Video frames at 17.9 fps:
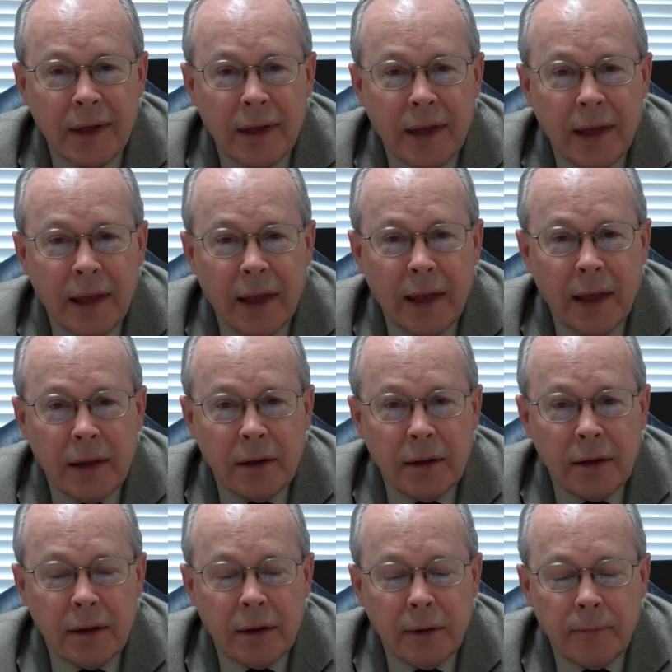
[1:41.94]

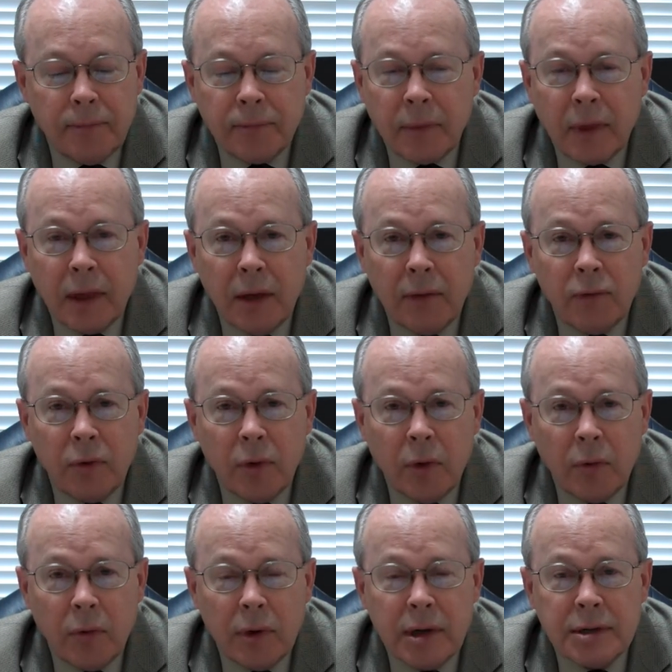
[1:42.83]
and um, give you
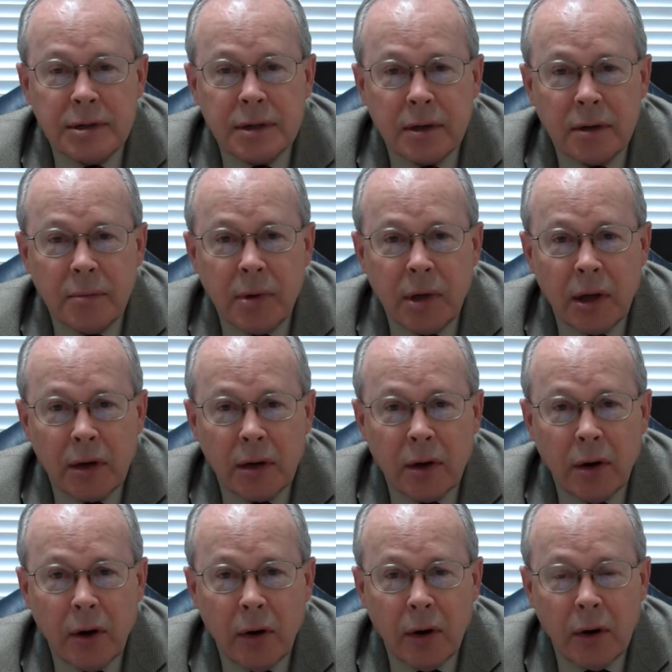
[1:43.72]
a reason to be
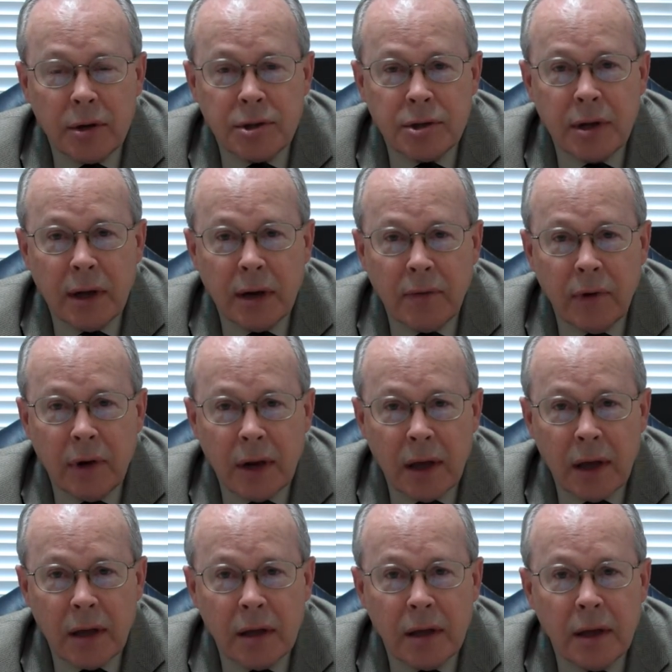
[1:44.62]
encouraged every
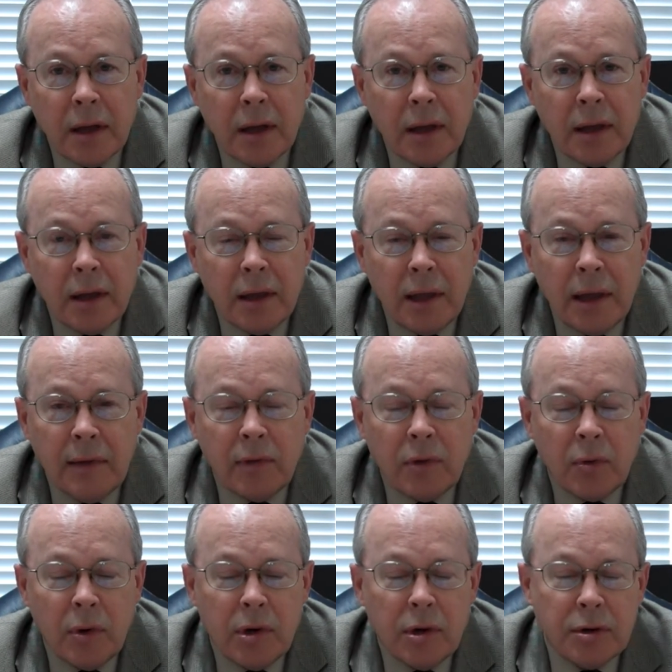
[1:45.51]
day.
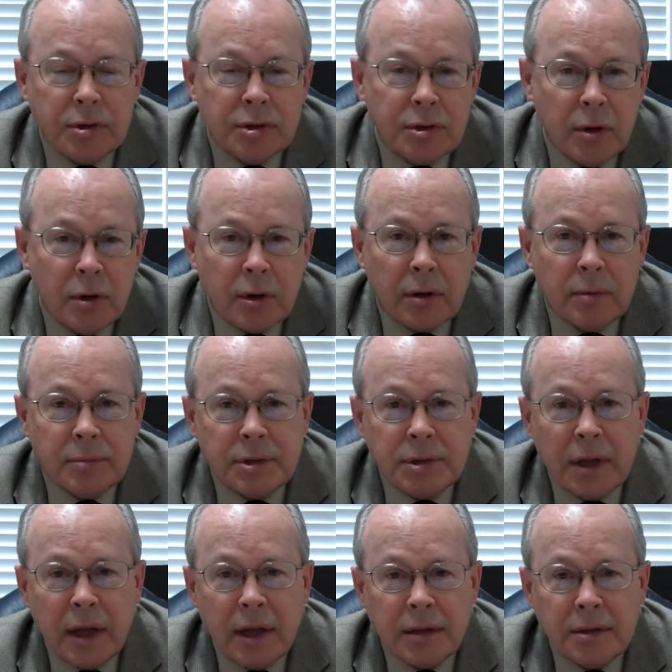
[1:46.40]
Even when your
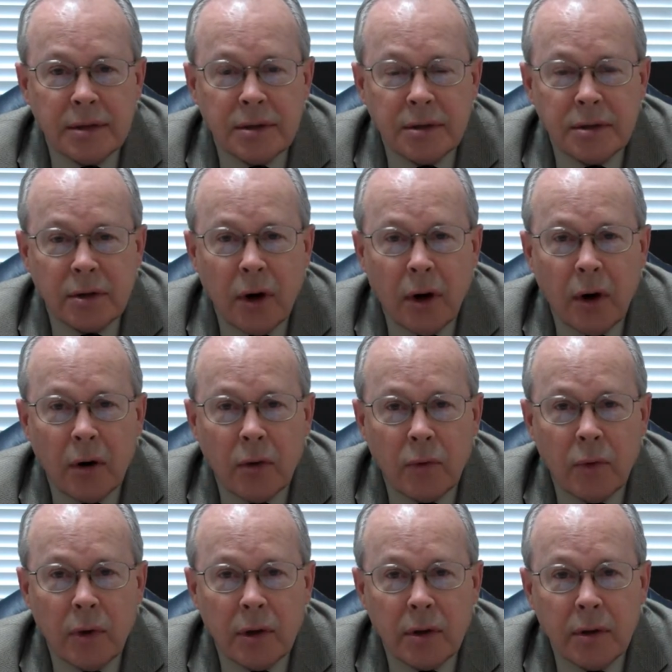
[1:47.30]
circumstances
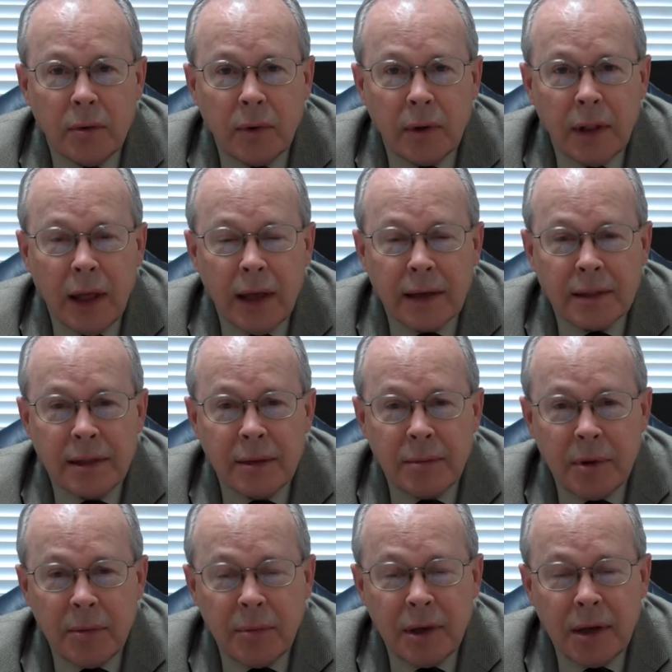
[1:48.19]
aren't what you would like them
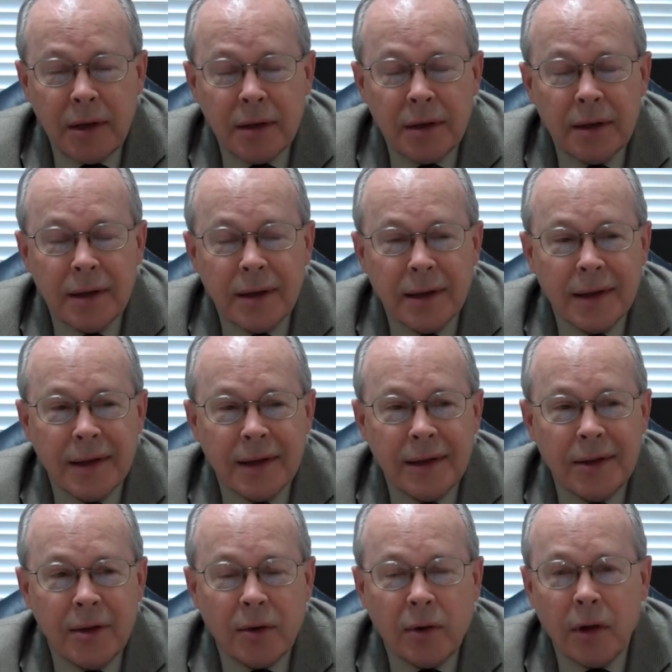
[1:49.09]
to be,
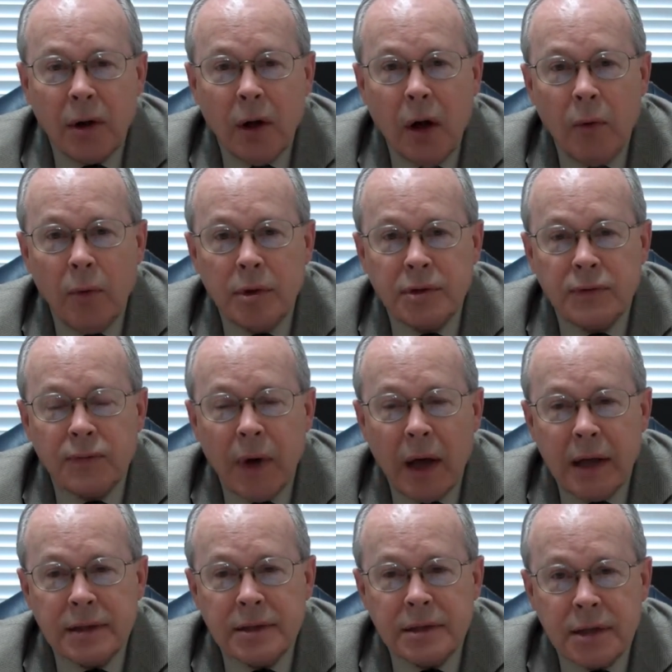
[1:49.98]
you can always
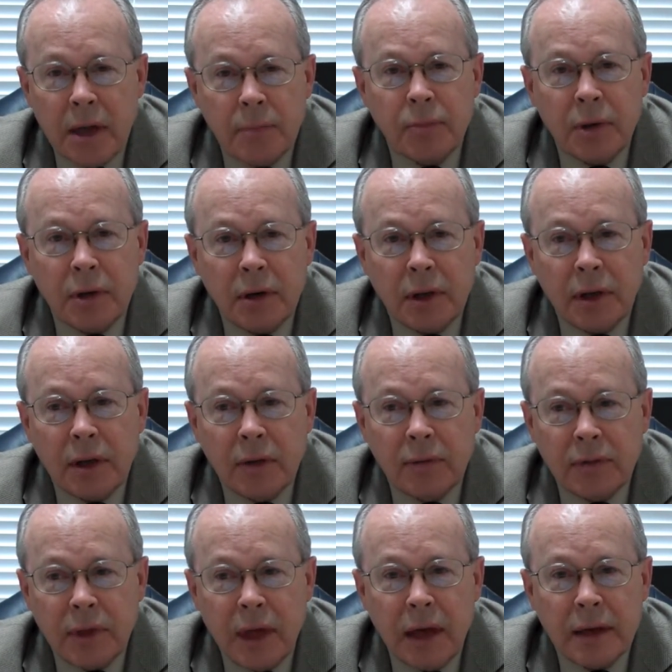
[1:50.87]
find something to
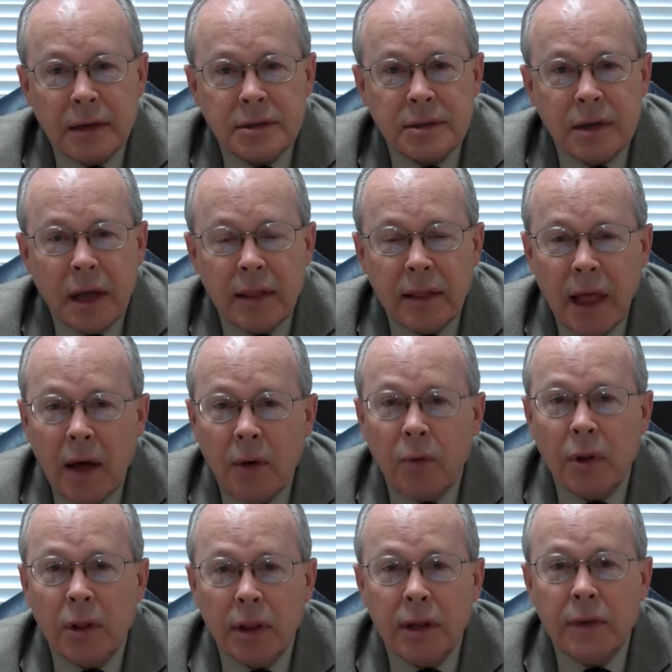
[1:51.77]
give thanks and that
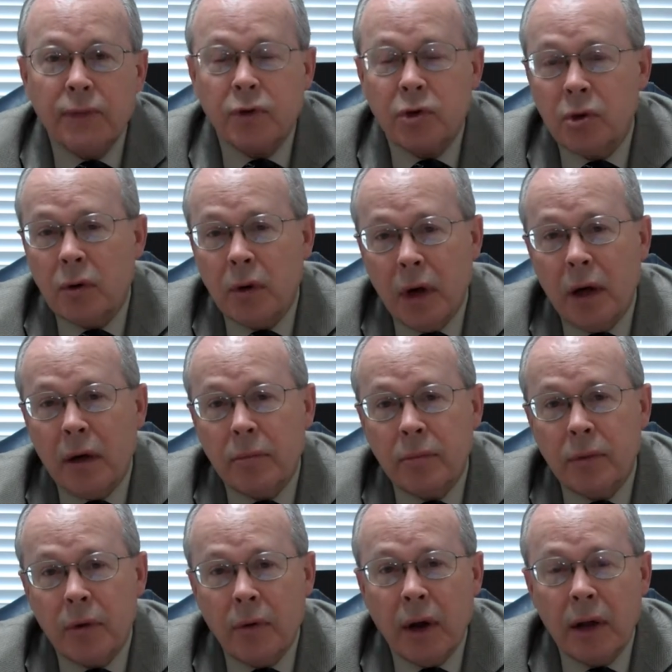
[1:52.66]
will lift you
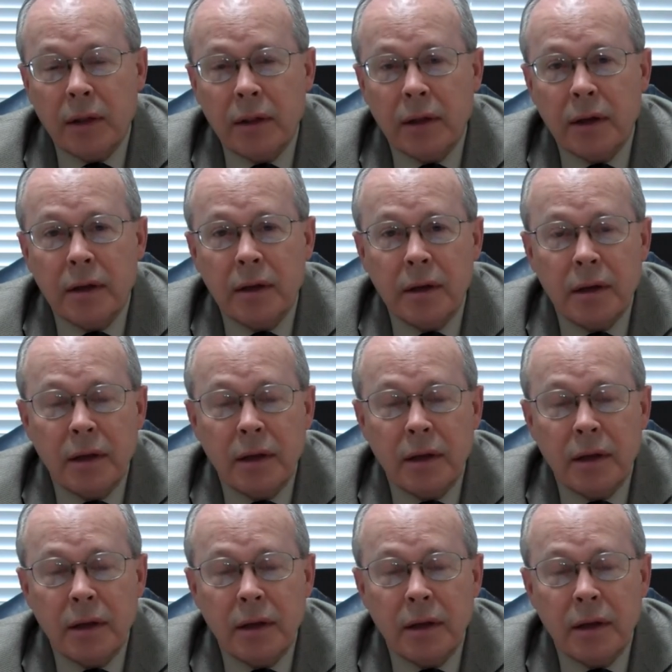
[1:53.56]
up greatly.